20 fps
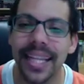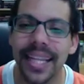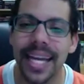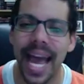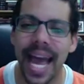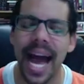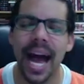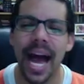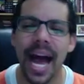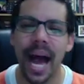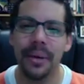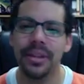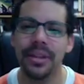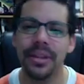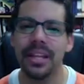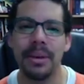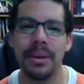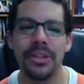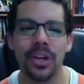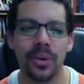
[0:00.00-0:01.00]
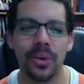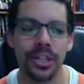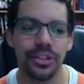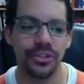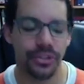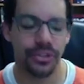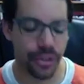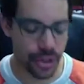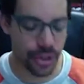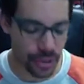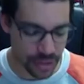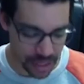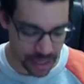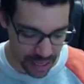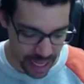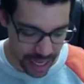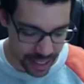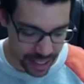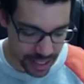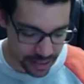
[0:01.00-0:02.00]
Maybe the question for you
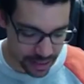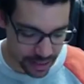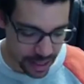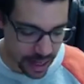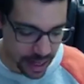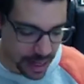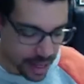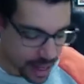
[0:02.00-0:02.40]
today is,